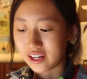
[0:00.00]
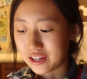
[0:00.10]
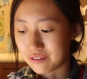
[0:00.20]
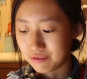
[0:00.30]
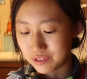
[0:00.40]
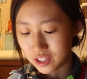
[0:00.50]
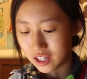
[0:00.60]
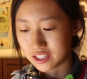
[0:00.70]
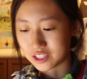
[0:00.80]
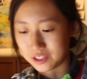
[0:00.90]
that I've
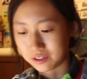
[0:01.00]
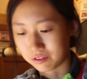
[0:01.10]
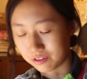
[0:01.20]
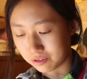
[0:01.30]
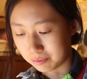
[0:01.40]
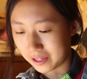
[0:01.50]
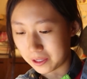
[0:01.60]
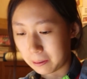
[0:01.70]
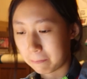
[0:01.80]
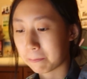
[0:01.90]
talked you through with
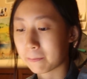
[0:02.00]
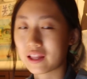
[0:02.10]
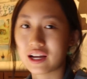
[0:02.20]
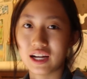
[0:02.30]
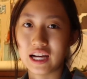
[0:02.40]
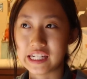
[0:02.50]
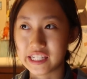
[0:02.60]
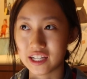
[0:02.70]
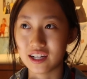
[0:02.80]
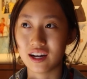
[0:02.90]
my
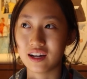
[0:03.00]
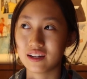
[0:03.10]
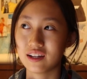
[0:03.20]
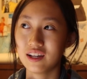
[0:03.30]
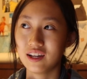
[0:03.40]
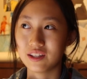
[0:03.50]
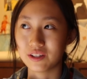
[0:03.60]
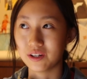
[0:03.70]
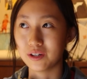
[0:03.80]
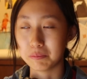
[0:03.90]
idea on
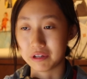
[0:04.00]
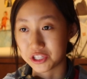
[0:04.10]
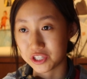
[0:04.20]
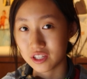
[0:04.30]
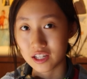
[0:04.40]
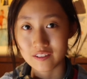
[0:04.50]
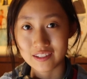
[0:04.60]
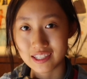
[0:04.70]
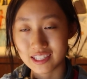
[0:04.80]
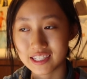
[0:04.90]
the whole picture of
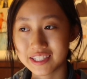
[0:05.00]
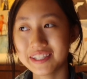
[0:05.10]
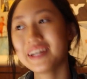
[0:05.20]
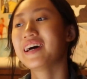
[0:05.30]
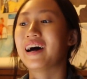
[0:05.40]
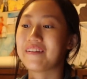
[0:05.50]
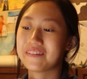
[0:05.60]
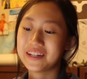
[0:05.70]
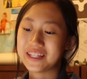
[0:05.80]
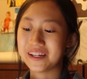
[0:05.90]
this season, I'm
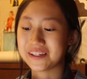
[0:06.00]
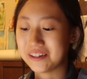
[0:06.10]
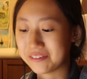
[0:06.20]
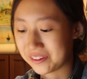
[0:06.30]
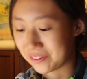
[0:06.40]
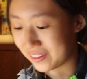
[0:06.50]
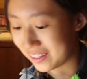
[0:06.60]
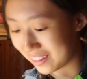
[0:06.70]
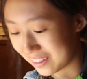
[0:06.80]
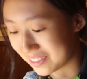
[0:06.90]
gonna tell you a really
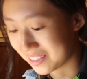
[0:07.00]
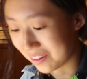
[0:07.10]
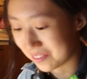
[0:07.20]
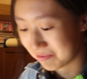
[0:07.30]
funny thing. So